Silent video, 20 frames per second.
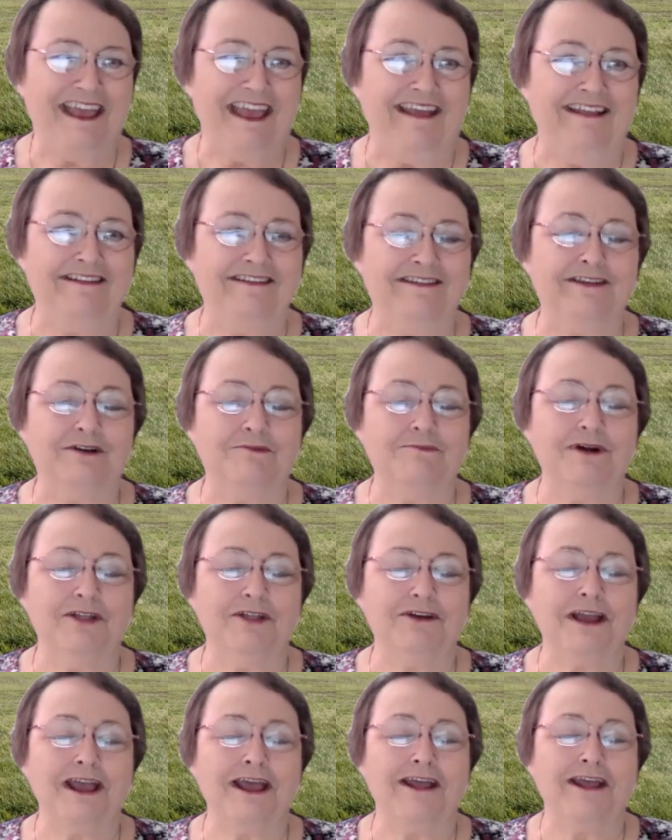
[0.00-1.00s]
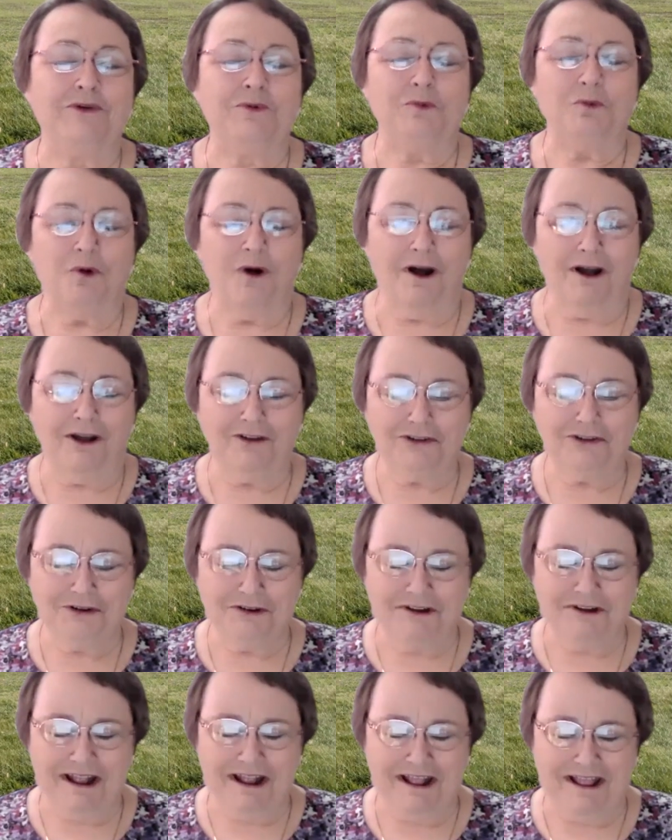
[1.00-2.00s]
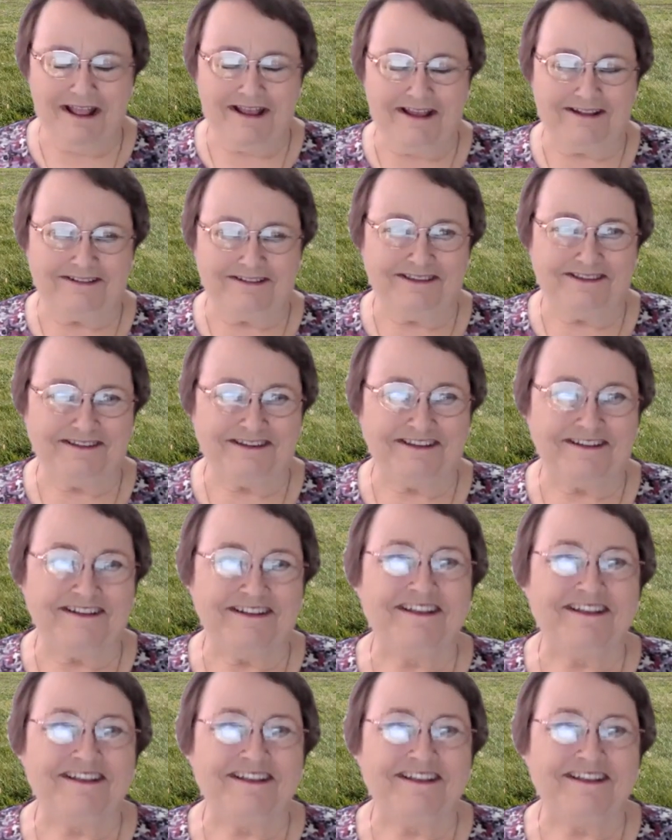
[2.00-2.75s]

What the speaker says: And so mother had to wash her hands